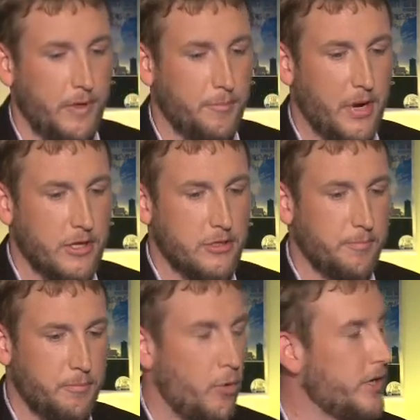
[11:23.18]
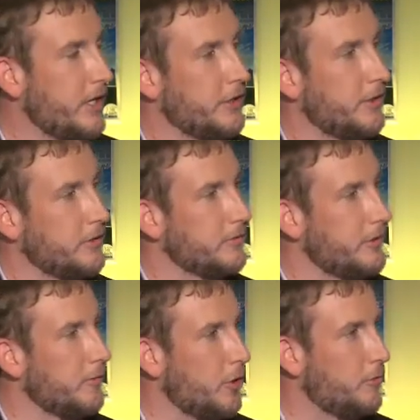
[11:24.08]
by pointing
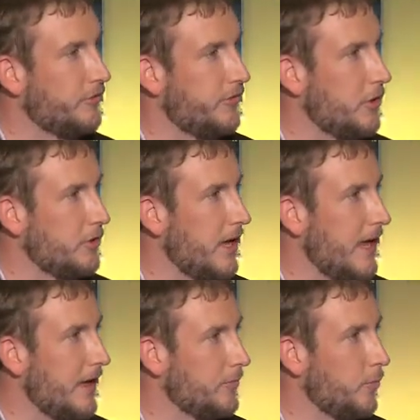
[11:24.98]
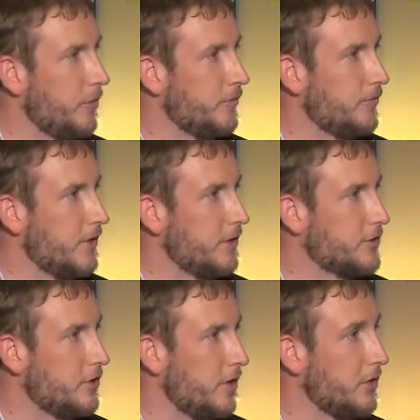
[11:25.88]
your mobile phone at one of their
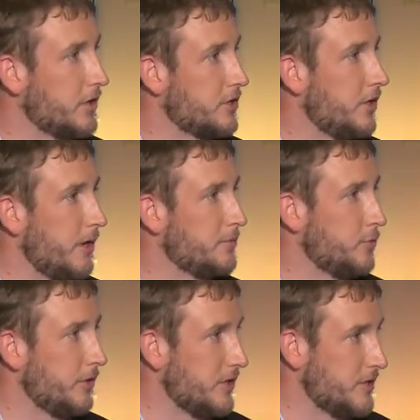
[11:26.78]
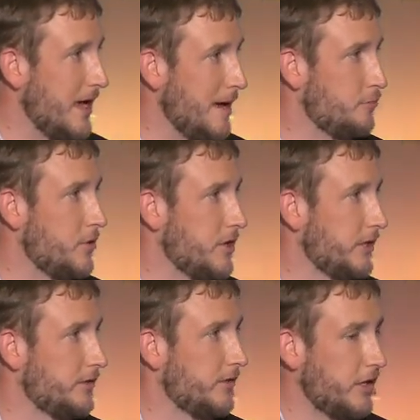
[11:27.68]
Starbucks cups with this app
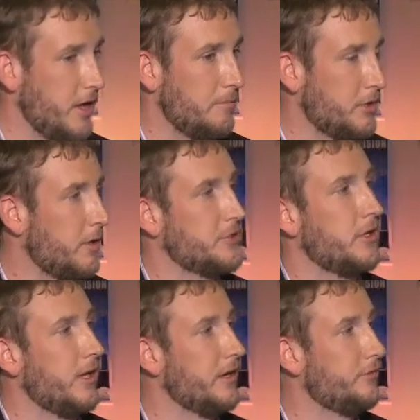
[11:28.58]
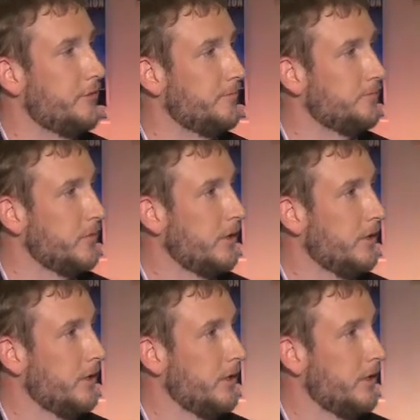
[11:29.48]
running, the cup comes to life.
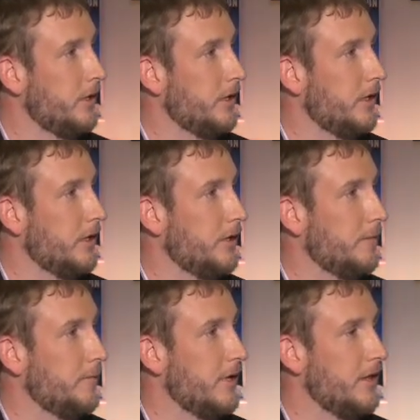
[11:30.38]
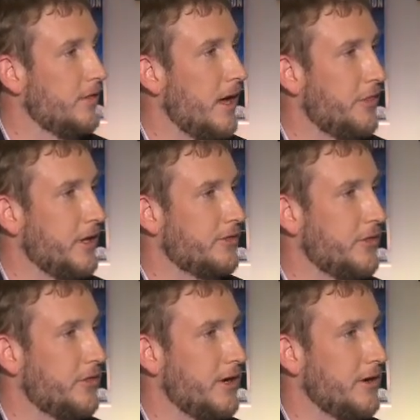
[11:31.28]
And I think
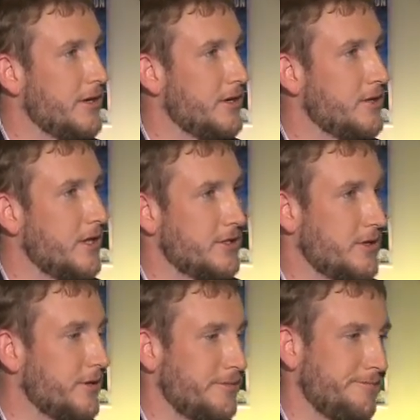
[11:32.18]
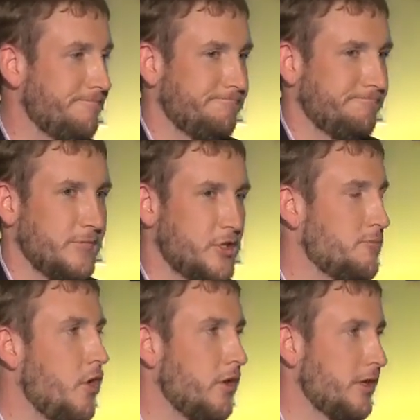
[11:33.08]
that that's a
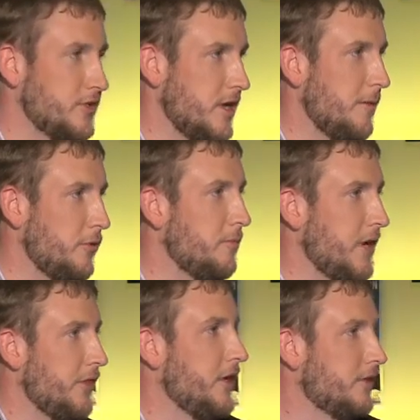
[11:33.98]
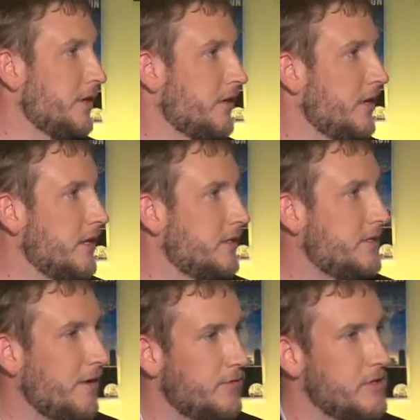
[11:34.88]
small example, but I think that it
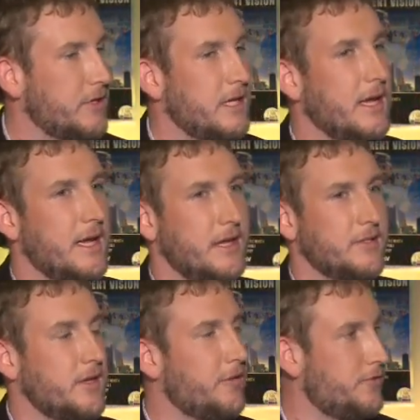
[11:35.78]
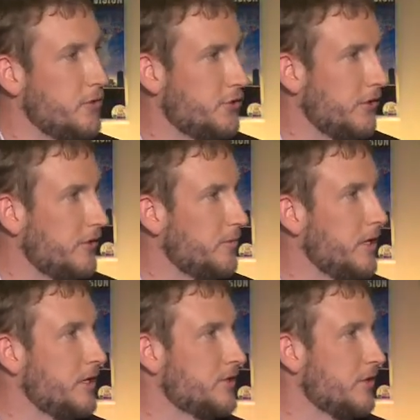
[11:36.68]
definitely has a future in
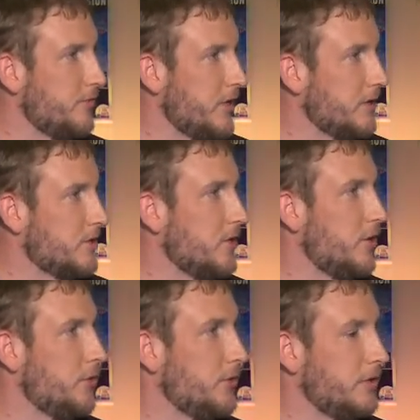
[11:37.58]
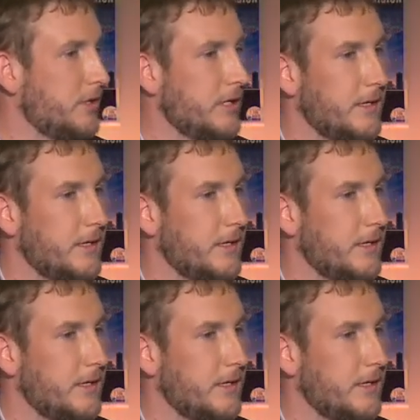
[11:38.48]
meetings and events. The whole